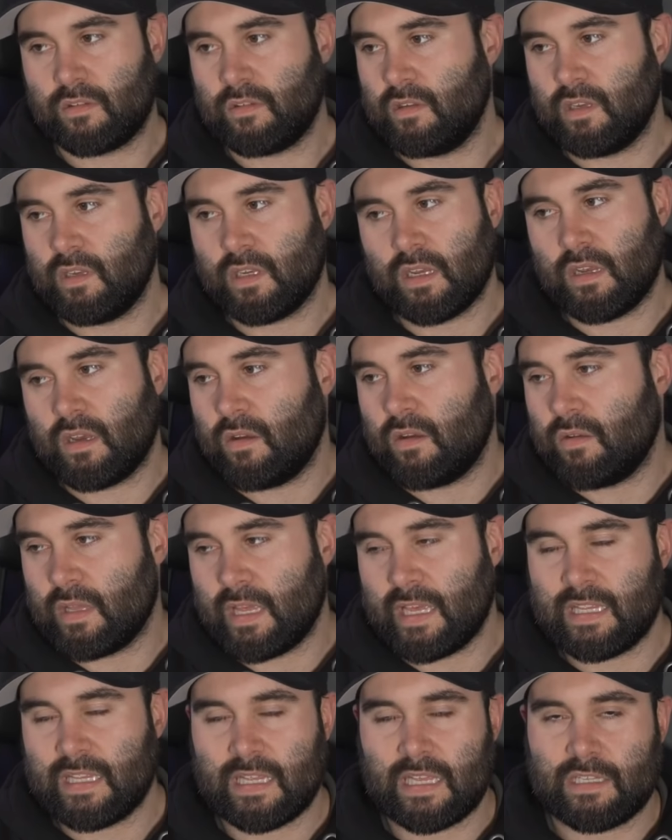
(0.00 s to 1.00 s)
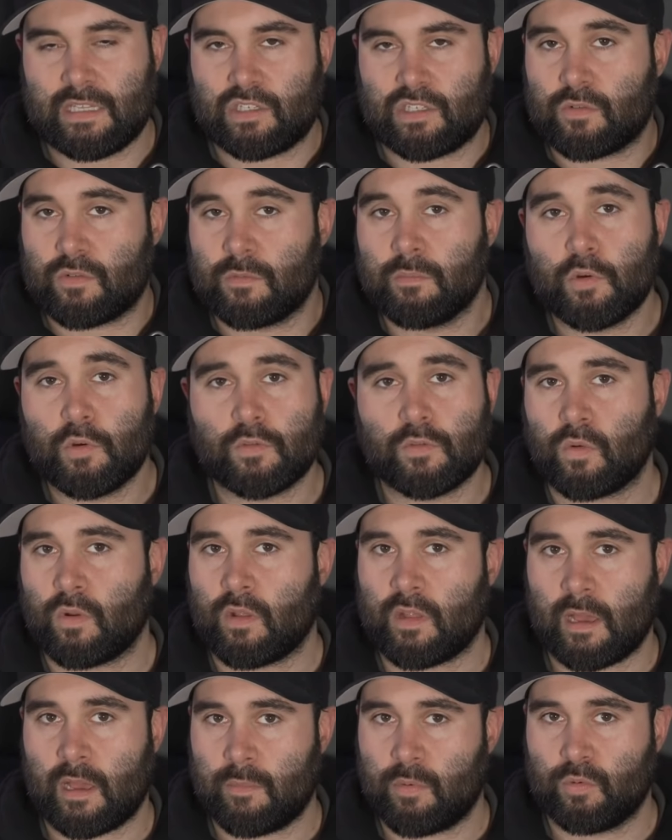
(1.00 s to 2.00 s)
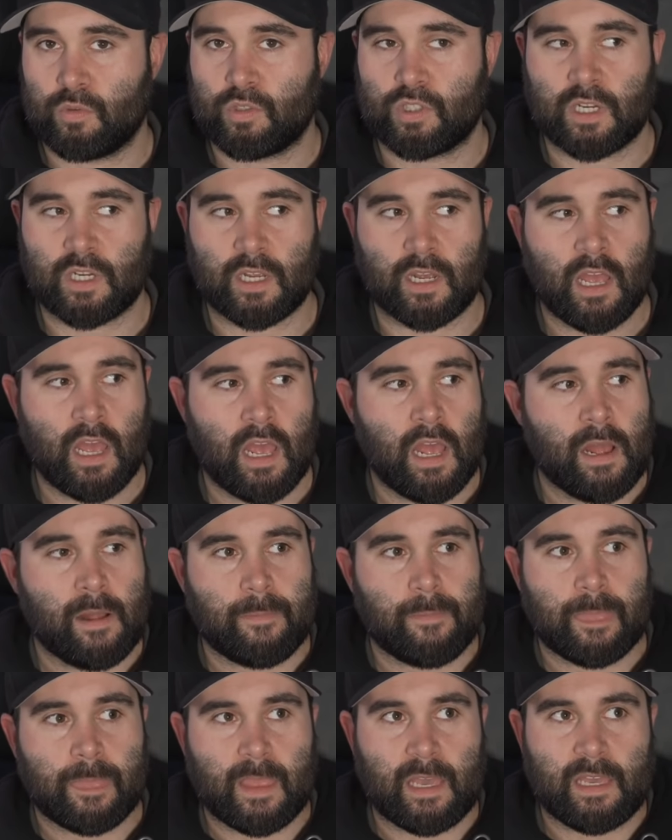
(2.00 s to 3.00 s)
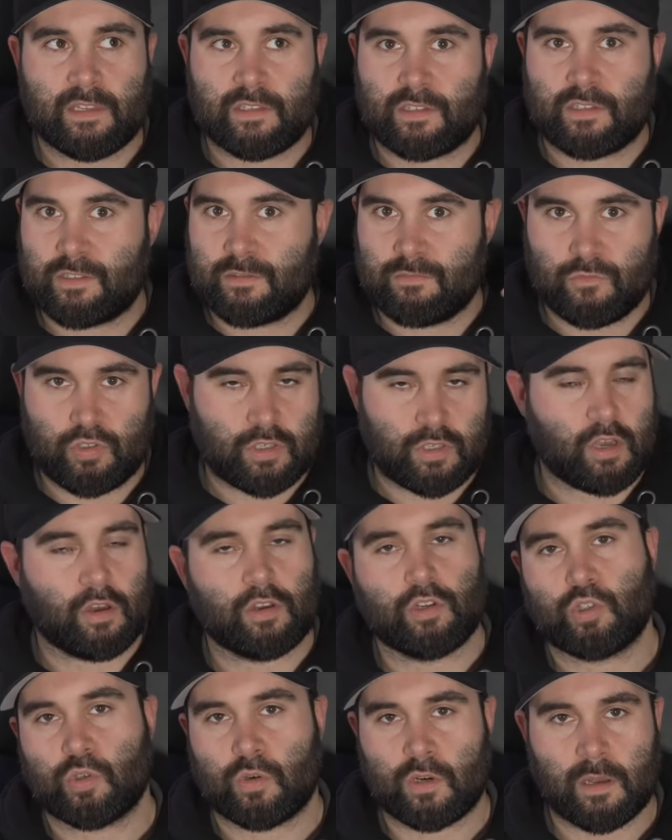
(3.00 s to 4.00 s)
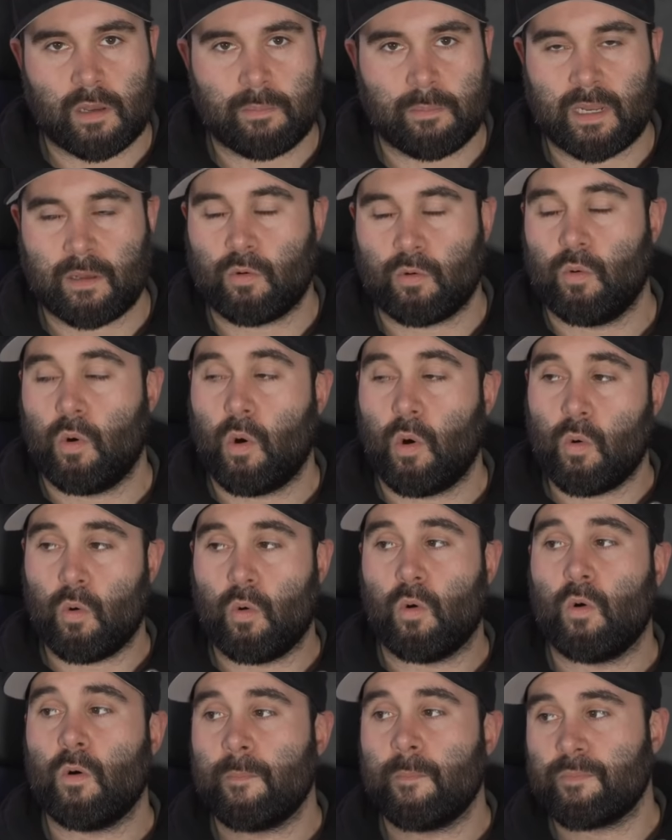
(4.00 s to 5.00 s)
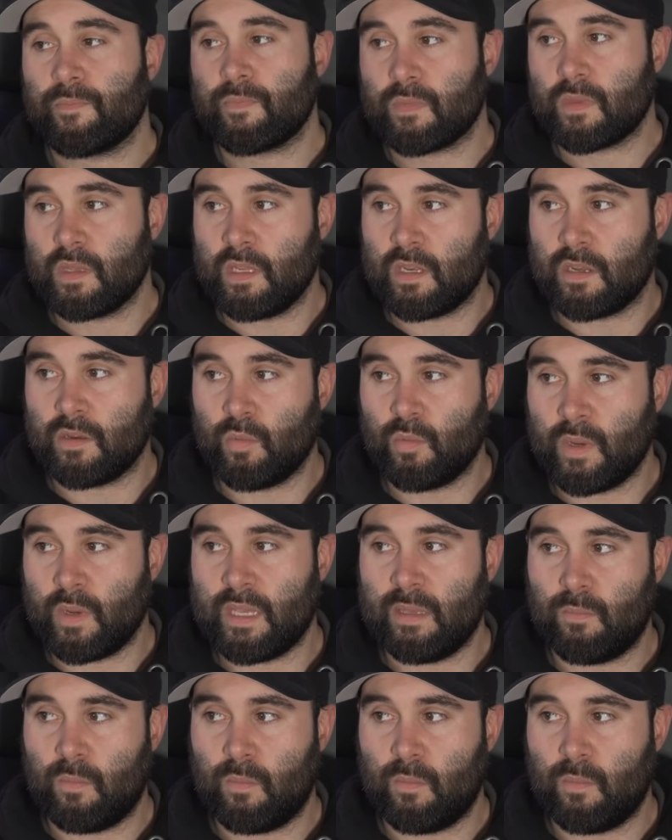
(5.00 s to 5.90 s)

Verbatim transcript: You know, it just removes all of that bullshit. It's go to Shotgun Medical, or, you know, we